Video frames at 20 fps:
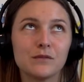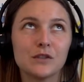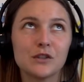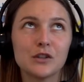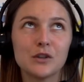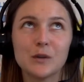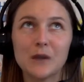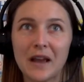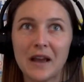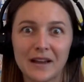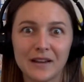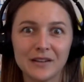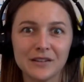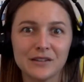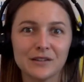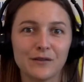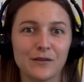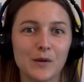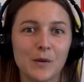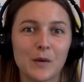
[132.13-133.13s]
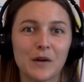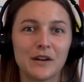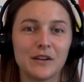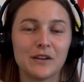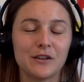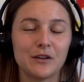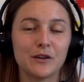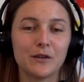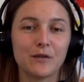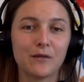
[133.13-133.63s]
two days if you wanted
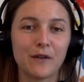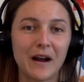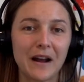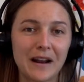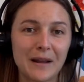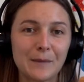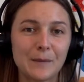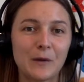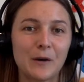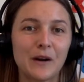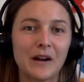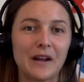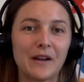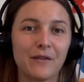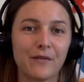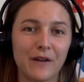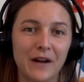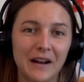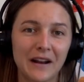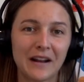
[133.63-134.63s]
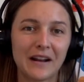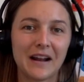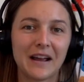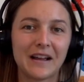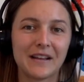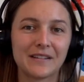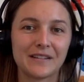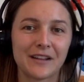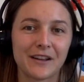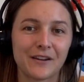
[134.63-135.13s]
to do Friday morning, Friday
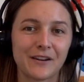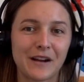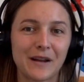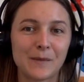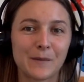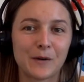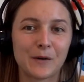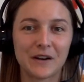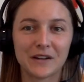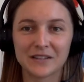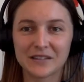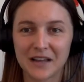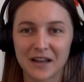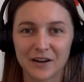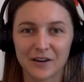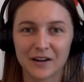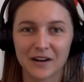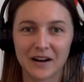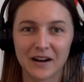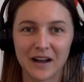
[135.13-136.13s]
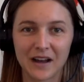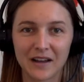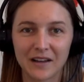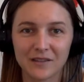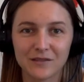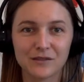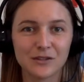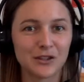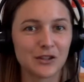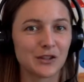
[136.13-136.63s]
night, Saturday morning, Saturday
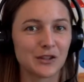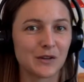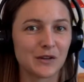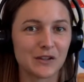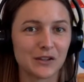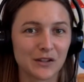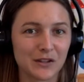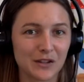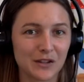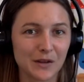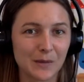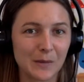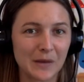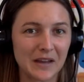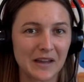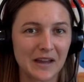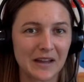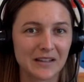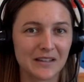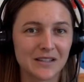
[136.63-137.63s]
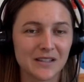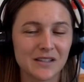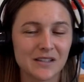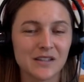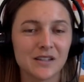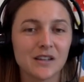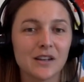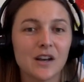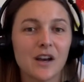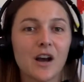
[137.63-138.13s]
night. So you could do it just on the
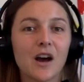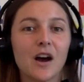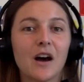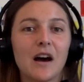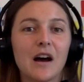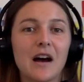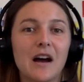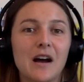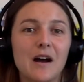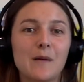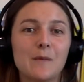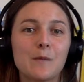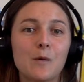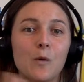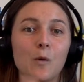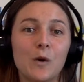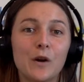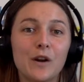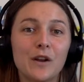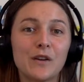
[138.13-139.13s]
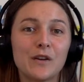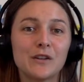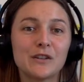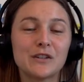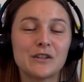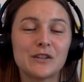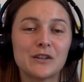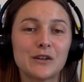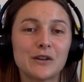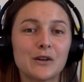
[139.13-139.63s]
weekends. Um, or you
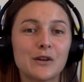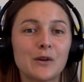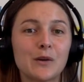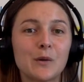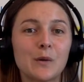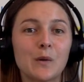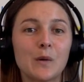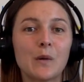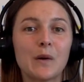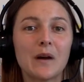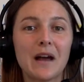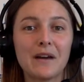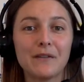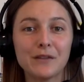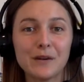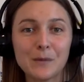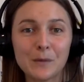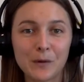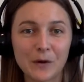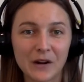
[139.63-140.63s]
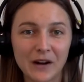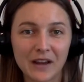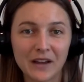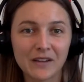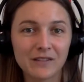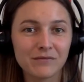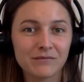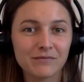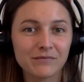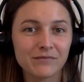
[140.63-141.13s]
could do every
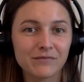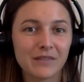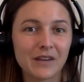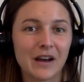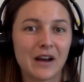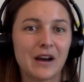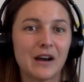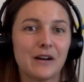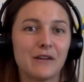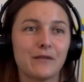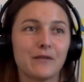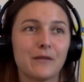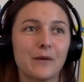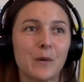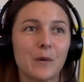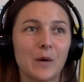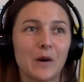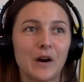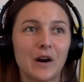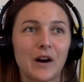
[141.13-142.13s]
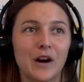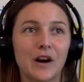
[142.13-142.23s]
morning uh, for